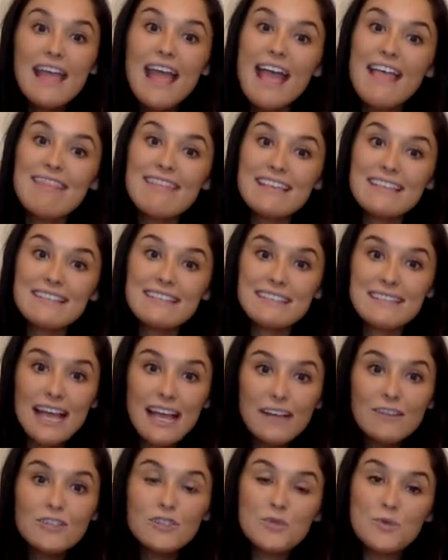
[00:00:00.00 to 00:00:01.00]
And this
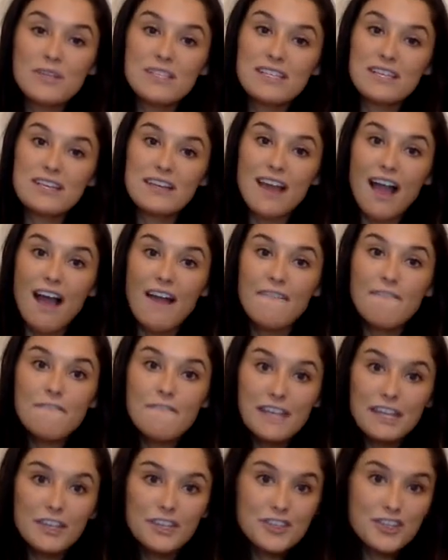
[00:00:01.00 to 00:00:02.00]
text was a
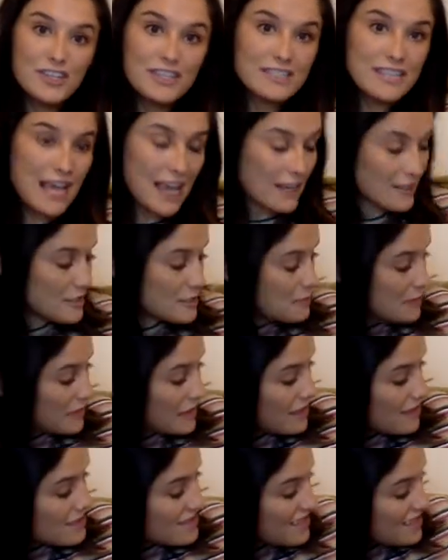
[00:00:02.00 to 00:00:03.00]
nonfiction text
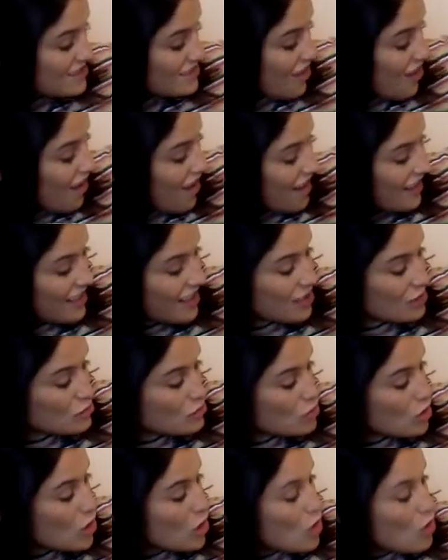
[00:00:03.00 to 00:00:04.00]
because it taught
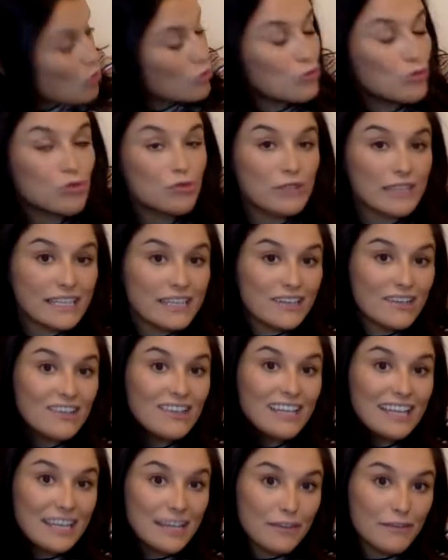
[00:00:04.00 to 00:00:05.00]
us real
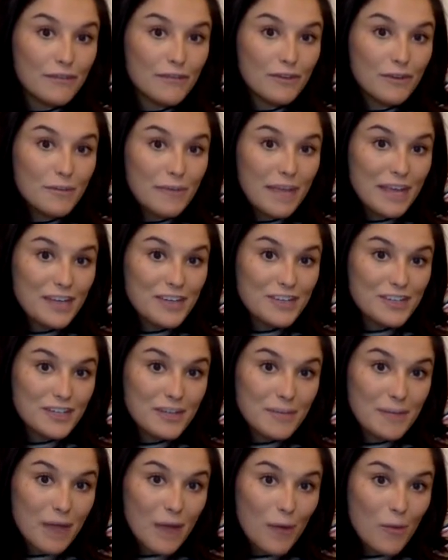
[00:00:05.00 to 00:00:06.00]
information
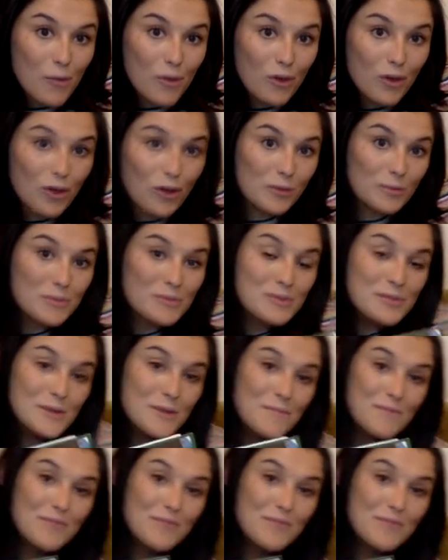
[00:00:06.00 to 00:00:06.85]
about worms.